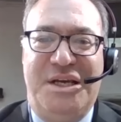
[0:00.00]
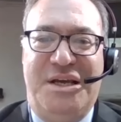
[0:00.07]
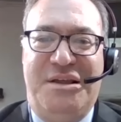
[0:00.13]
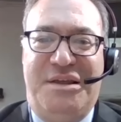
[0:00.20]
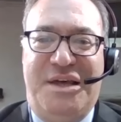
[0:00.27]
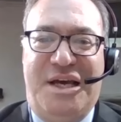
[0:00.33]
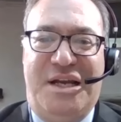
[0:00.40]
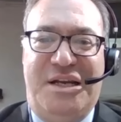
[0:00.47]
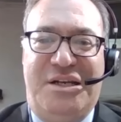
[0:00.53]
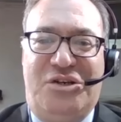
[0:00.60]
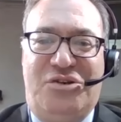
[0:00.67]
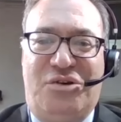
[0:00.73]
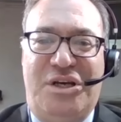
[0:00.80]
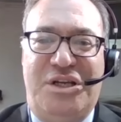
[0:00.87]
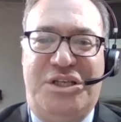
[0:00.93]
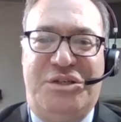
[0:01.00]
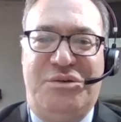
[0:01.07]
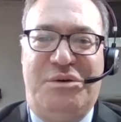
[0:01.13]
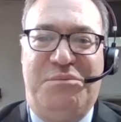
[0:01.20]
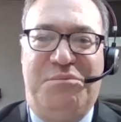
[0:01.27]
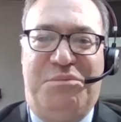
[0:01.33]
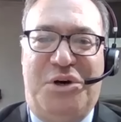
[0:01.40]
that tries to
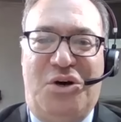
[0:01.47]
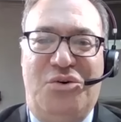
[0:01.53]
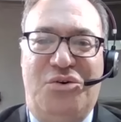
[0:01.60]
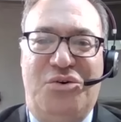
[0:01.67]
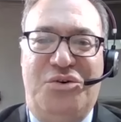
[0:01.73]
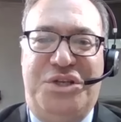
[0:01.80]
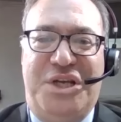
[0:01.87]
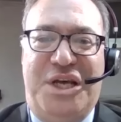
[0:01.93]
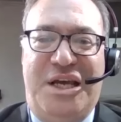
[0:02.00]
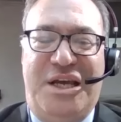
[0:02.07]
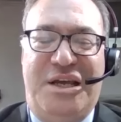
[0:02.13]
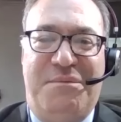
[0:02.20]
impose a